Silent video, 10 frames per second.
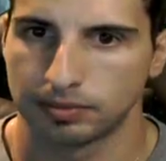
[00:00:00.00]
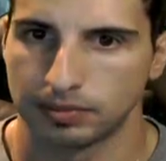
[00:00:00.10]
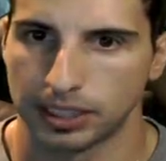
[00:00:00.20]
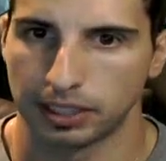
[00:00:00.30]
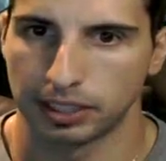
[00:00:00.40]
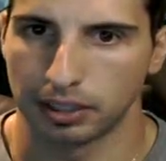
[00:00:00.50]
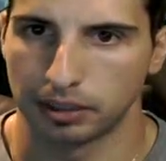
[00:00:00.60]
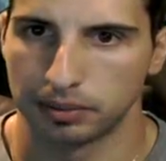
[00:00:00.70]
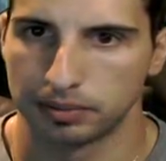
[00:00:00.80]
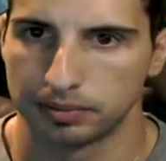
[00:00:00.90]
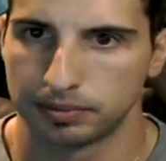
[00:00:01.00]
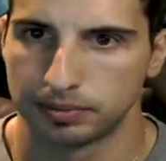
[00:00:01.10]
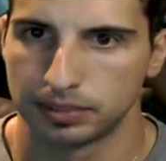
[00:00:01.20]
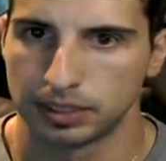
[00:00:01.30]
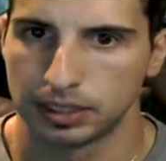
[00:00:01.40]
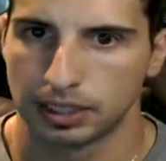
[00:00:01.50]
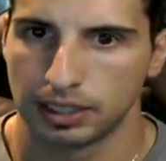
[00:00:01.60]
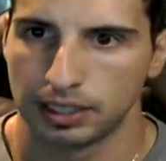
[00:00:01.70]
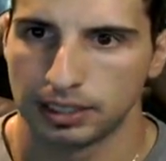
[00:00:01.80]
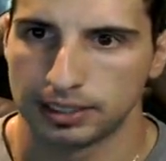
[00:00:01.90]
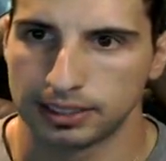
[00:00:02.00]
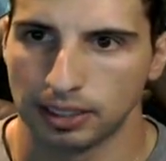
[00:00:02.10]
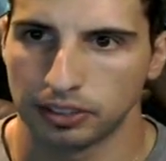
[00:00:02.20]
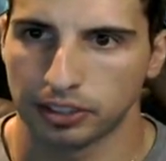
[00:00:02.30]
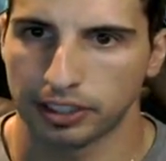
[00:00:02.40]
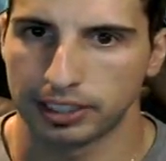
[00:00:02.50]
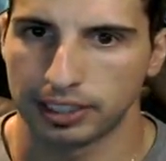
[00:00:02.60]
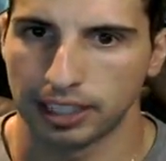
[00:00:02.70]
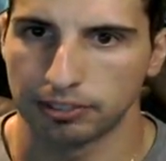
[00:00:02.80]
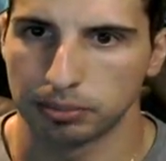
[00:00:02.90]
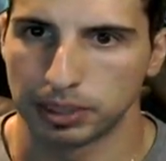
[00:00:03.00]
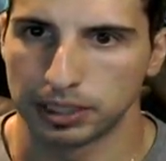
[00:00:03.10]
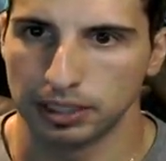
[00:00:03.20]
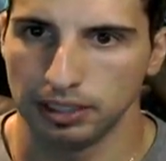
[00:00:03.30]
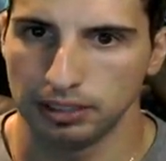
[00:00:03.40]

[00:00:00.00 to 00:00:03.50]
There you go. Still targeting everybody, eh?